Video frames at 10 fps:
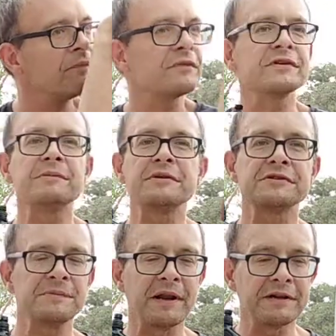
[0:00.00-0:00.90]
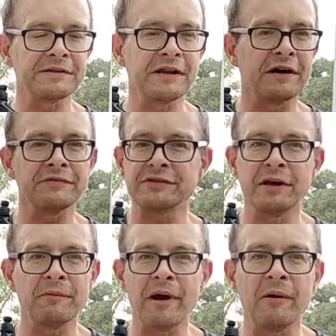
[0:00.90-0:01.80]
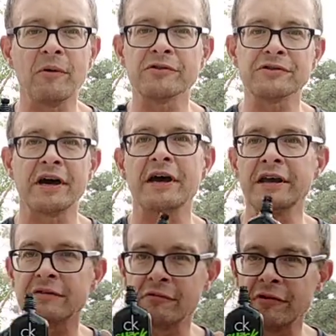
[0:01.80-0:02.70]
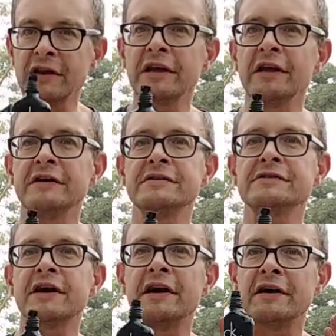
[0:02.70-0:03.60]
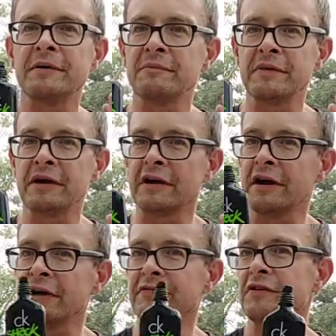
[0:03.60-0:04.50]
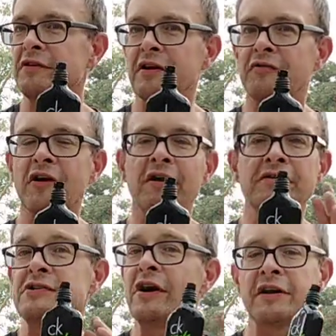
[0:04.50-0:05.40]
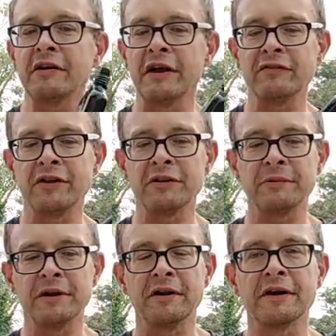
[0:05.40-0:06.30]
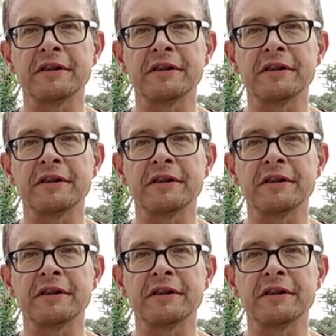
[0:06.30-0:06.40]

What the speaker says: somebody will smell it and they'll say, wow, what's that? It really is a kind of unique fragrance. I don't have another one like